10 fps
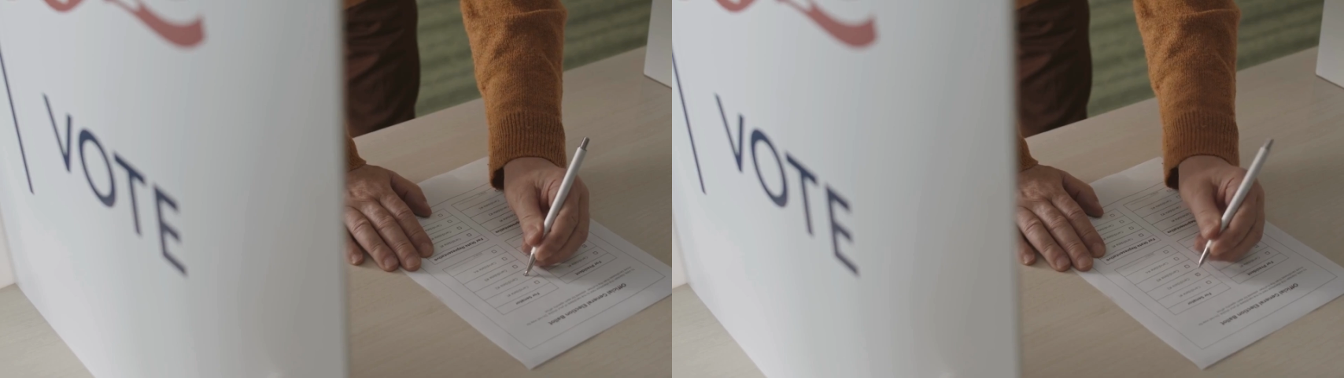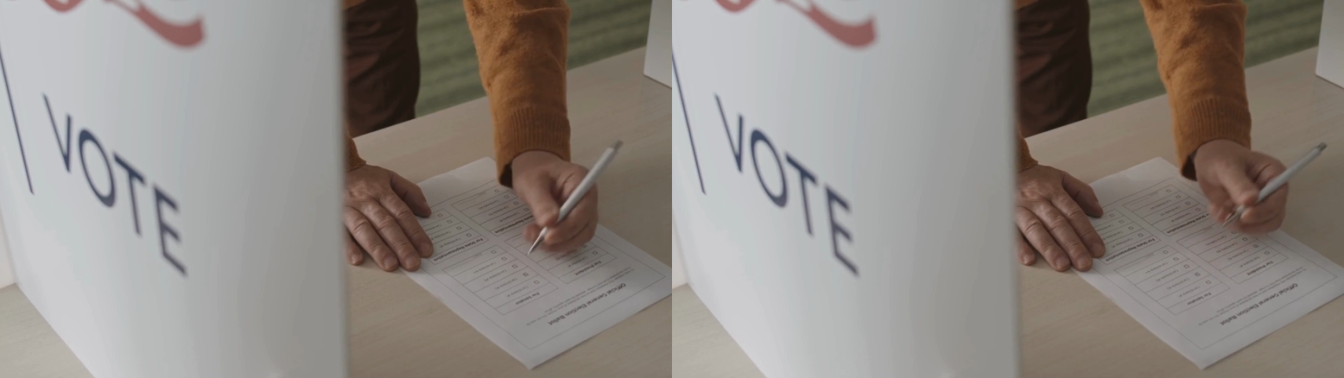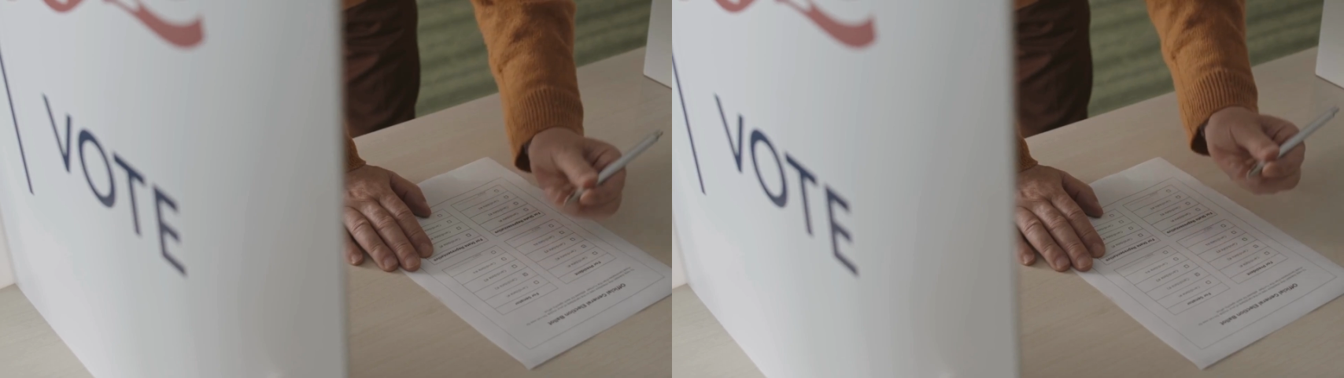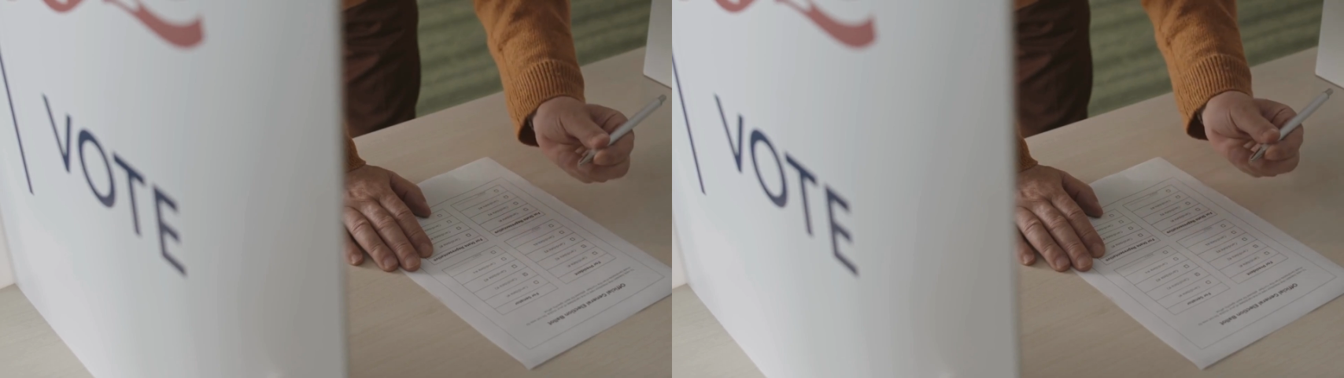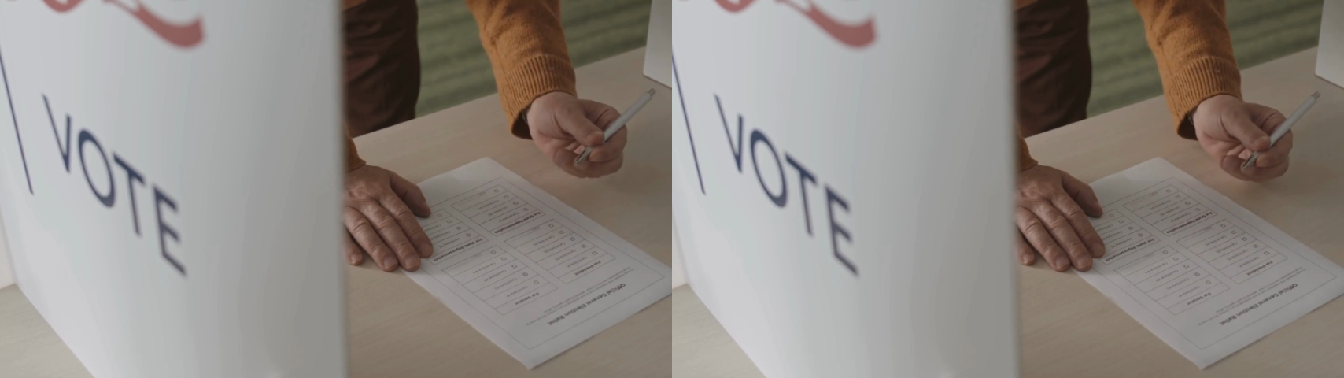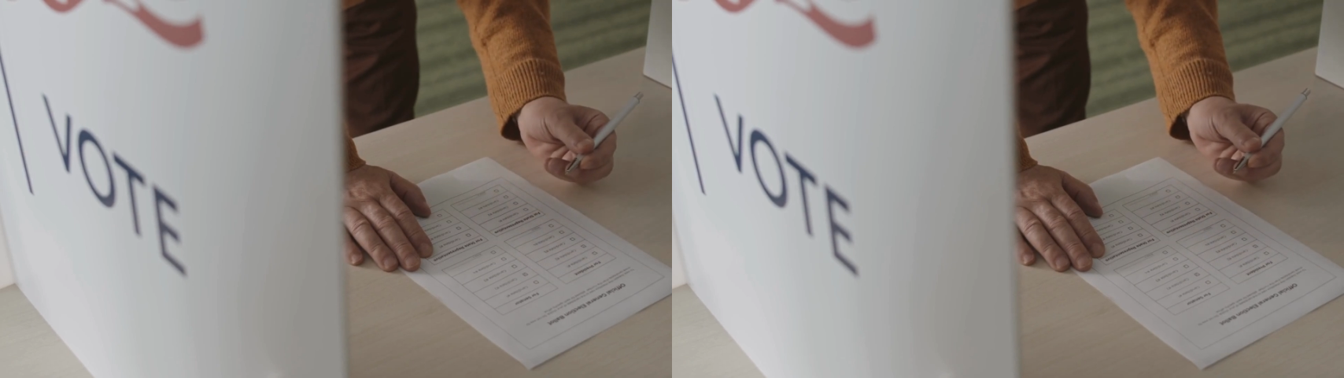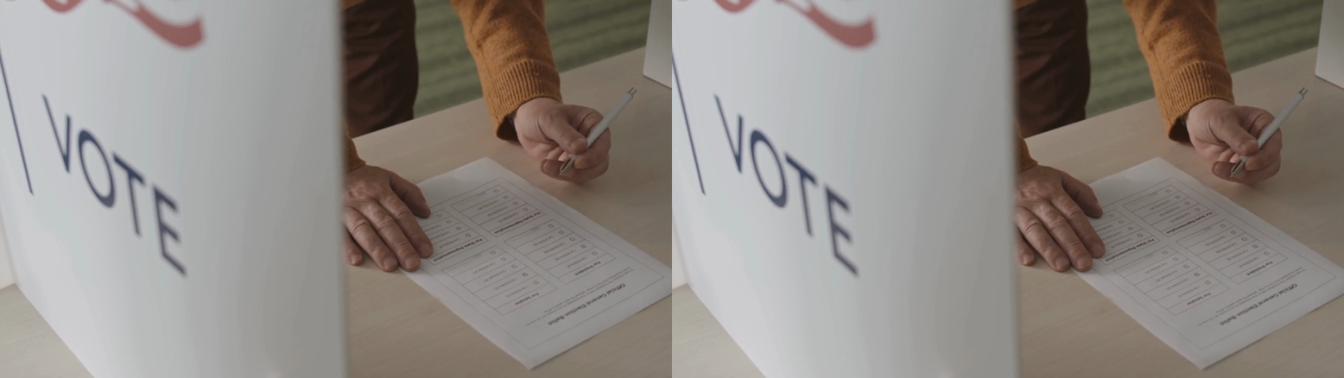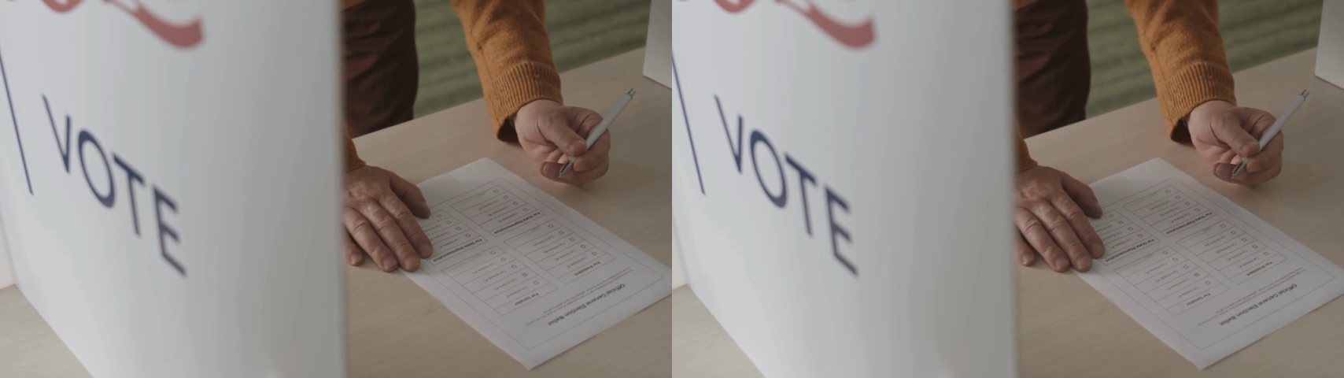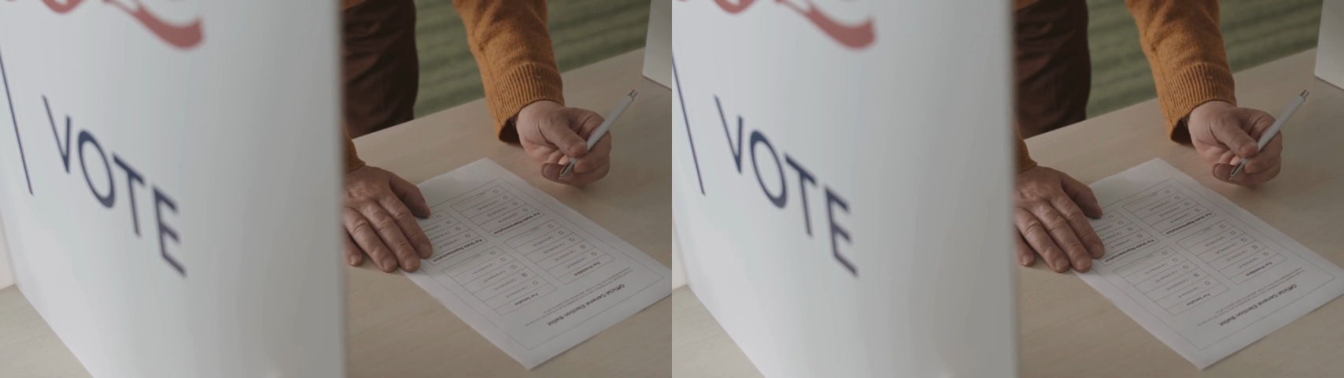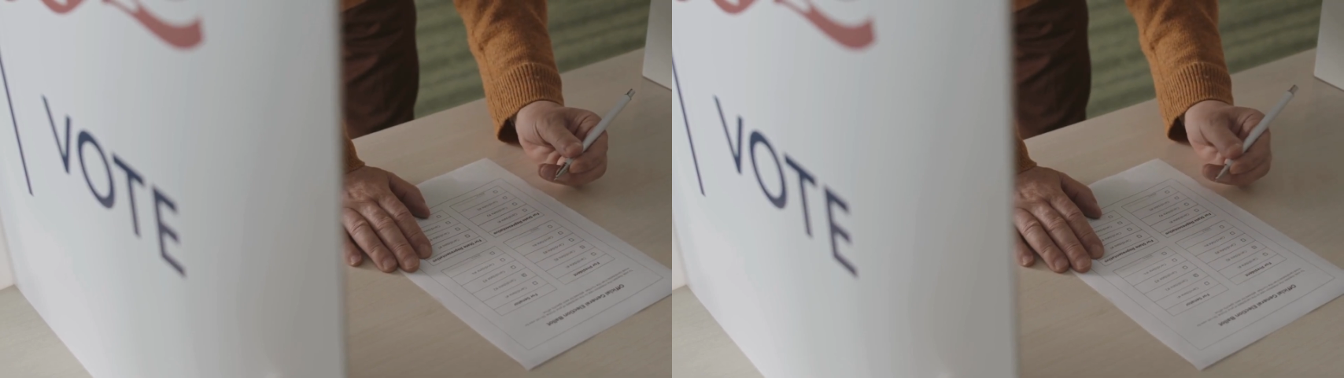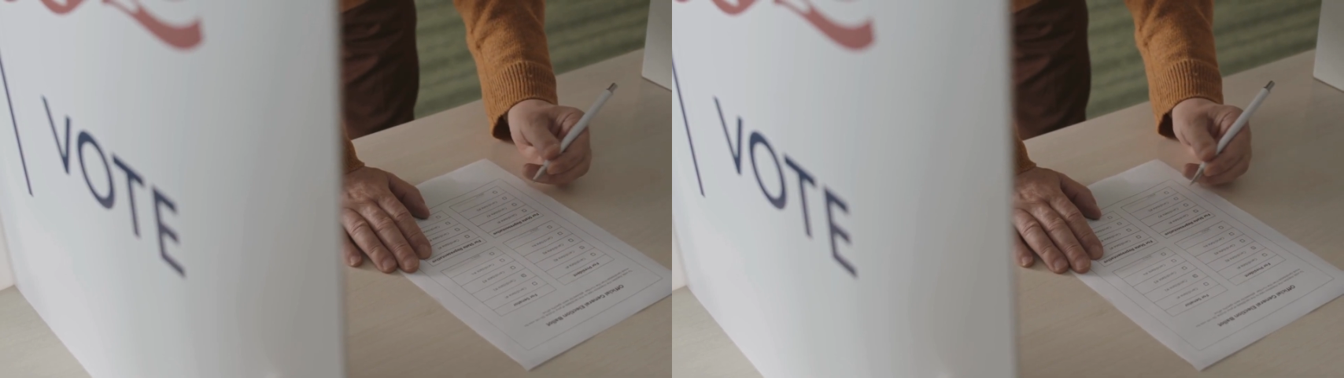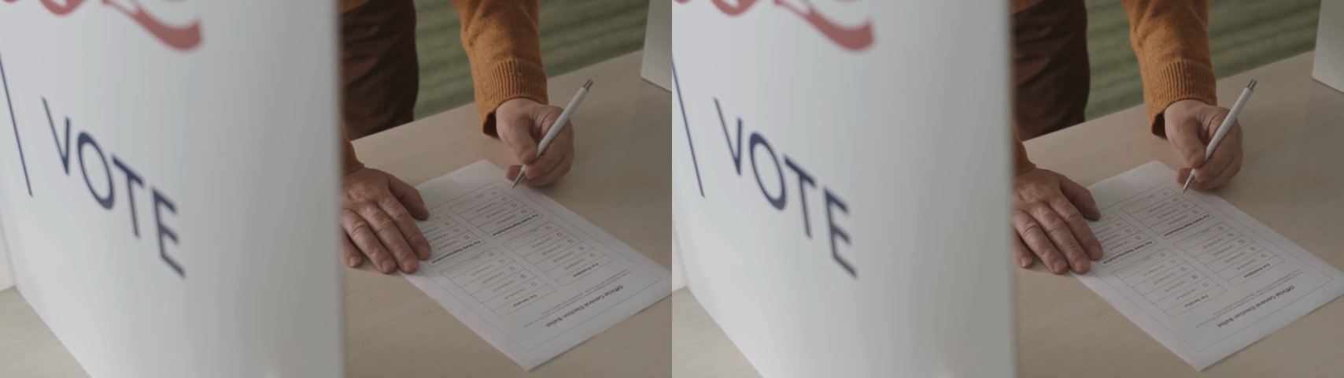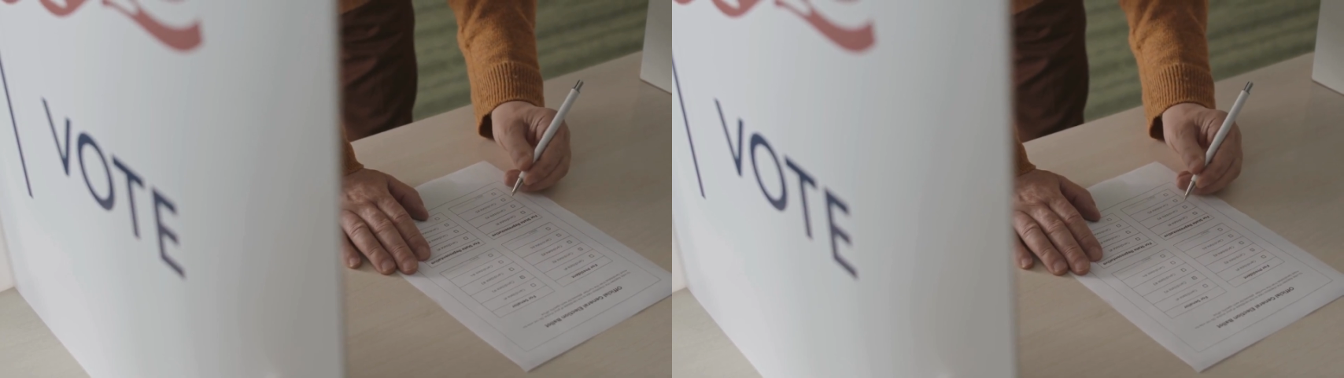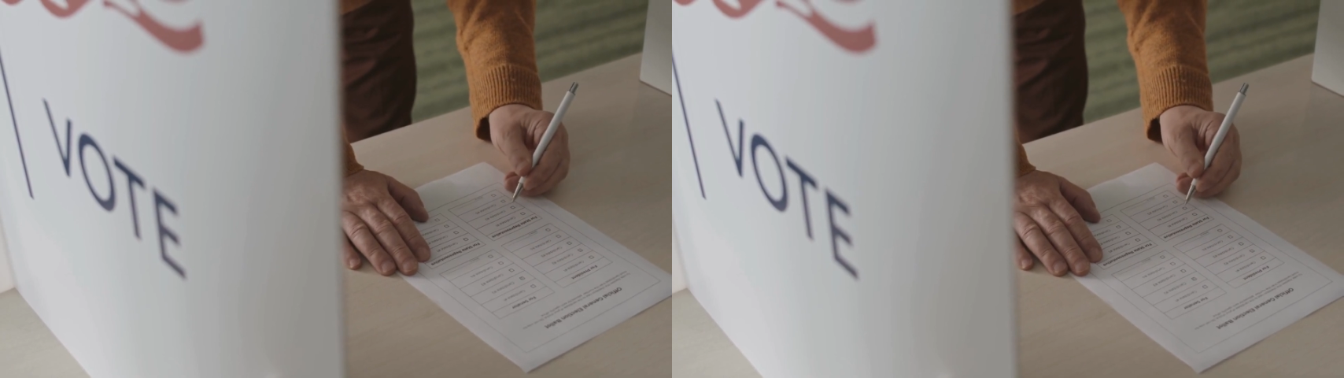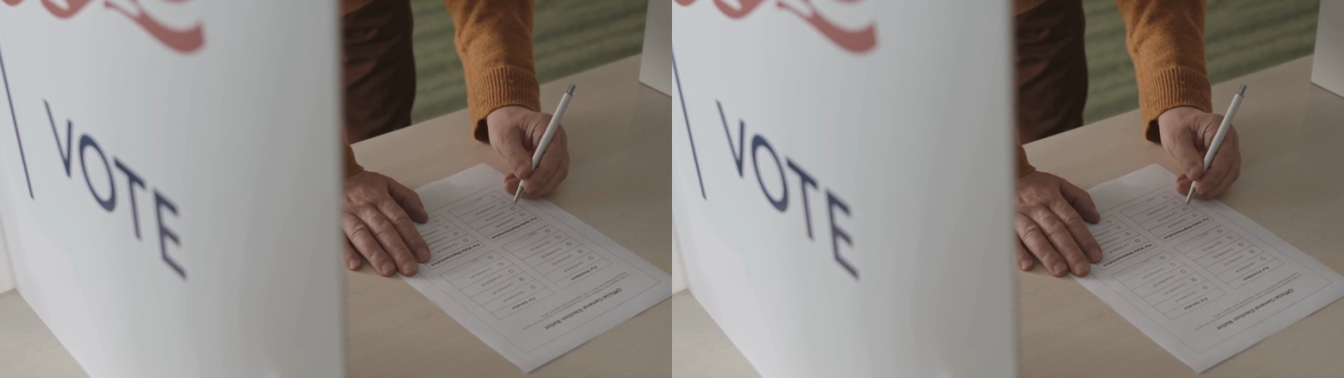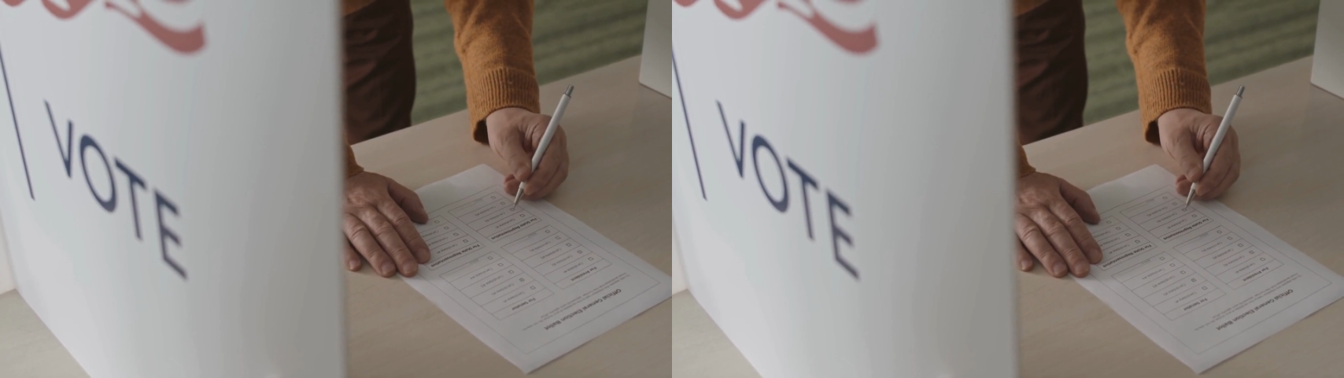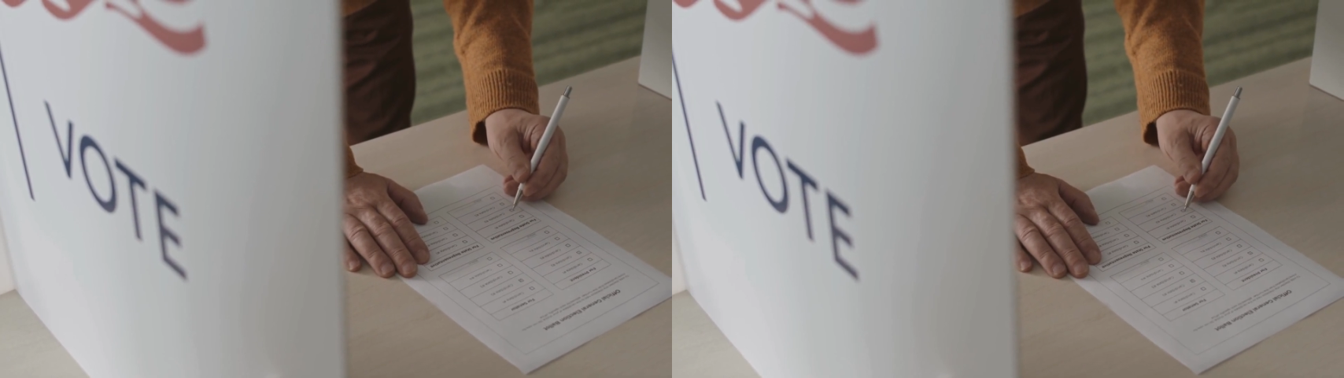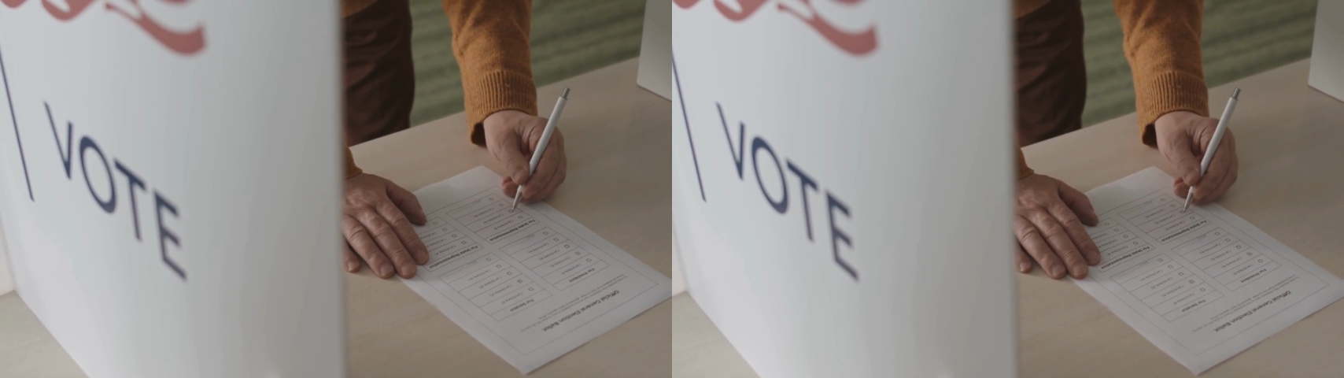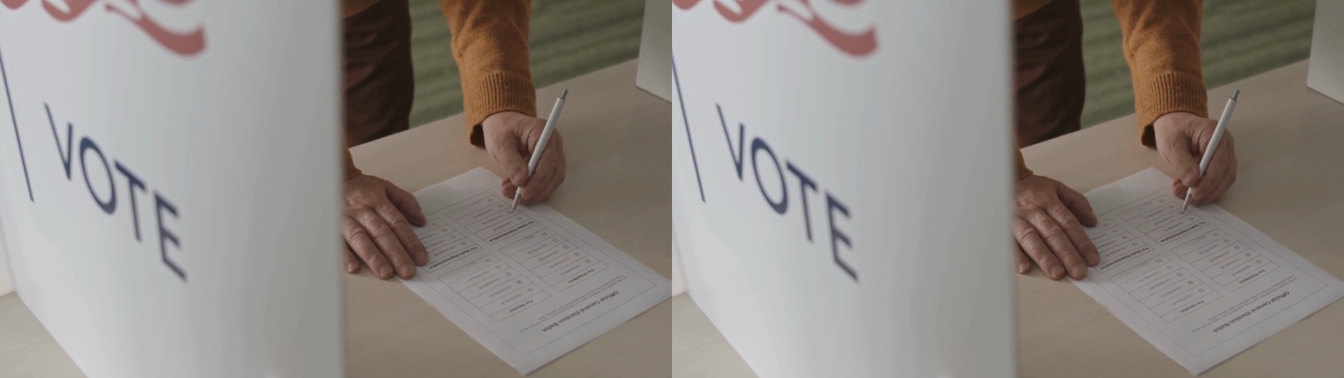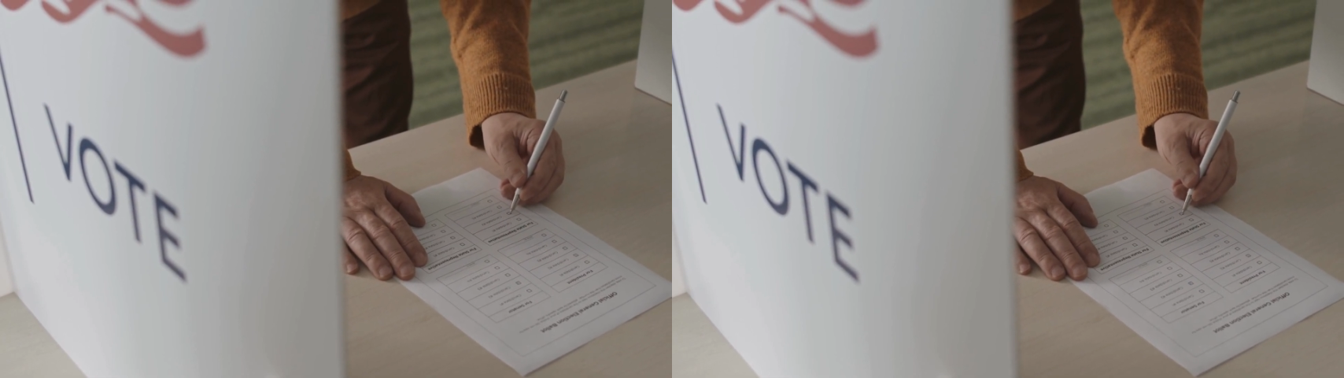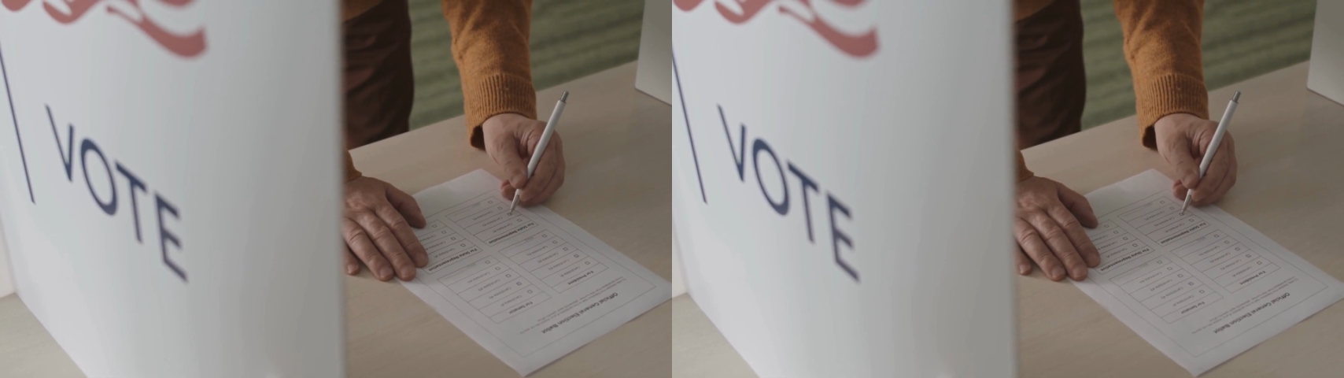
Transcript: Nobody's mouth can be seen.